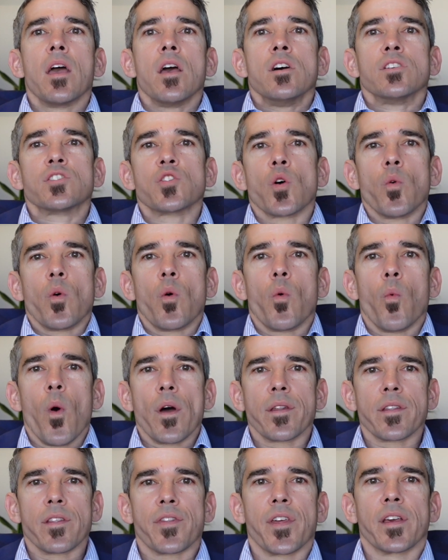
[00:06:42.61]
So
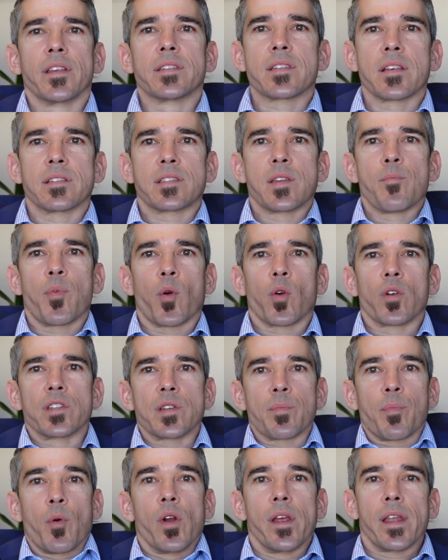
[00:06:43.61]
one of the things that's important
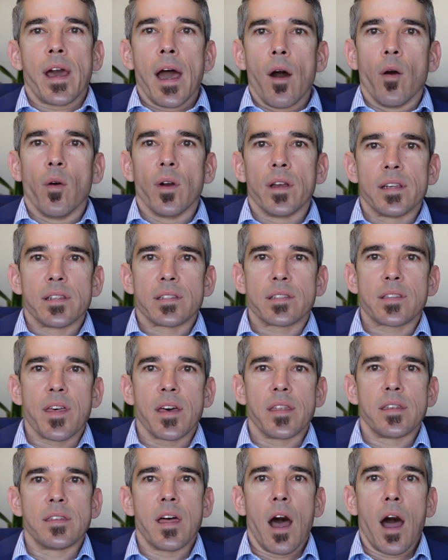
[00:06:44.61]
to point out is
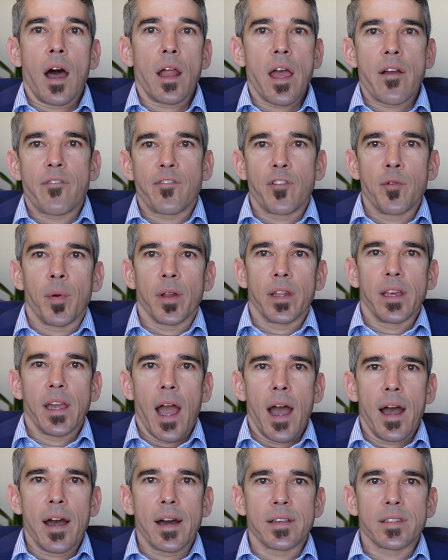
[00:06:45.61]
that not everybody
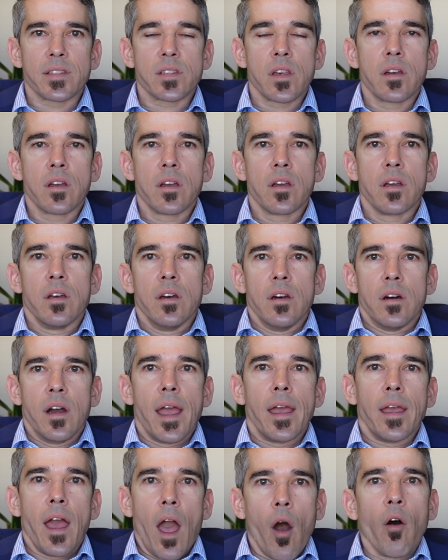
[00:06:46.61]
has
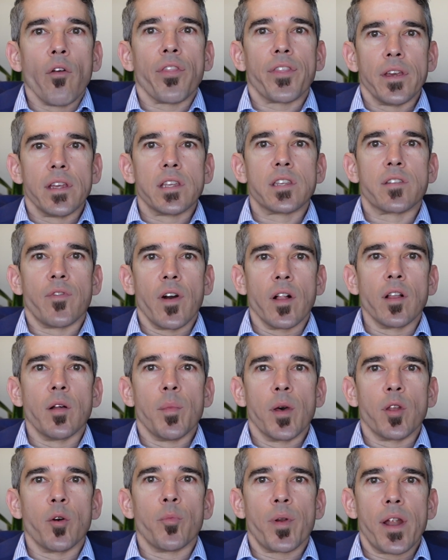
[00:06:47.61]
a healthy
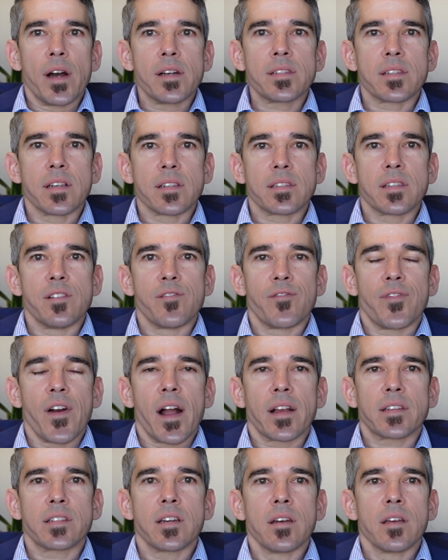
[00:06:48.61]
developmental process. And in
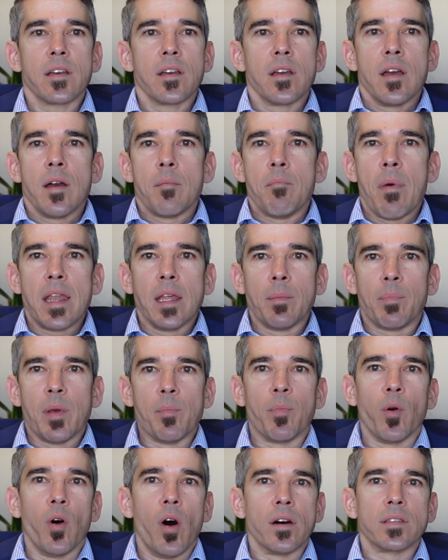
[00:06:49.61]
fact, many
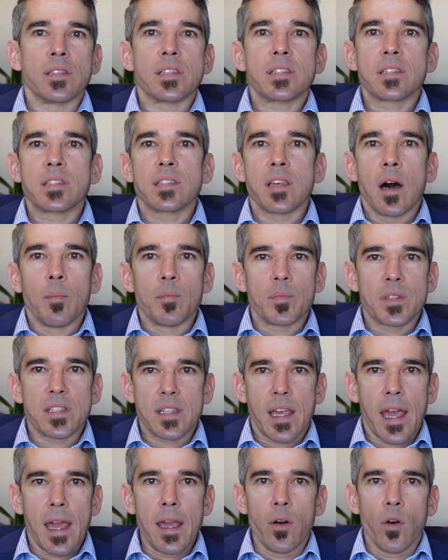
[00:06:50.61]
people on some
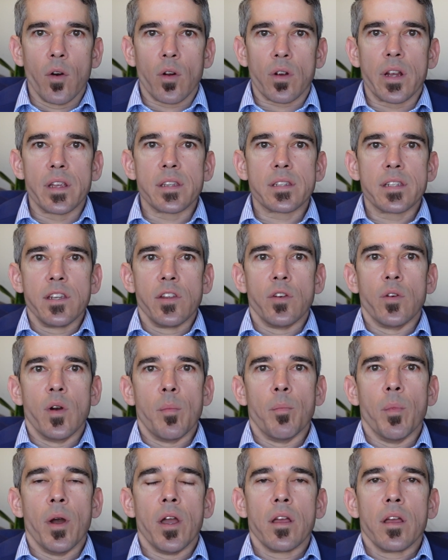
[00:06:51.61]
scale or
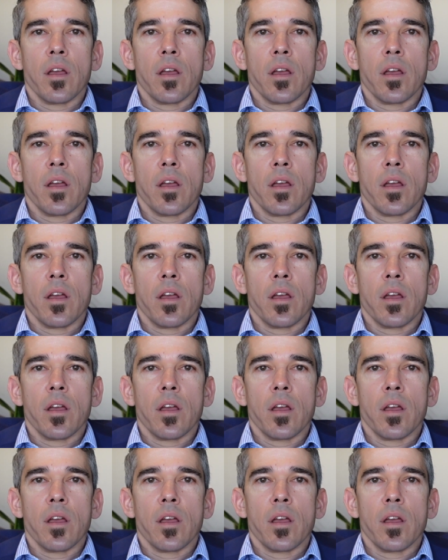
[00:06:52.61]
continuum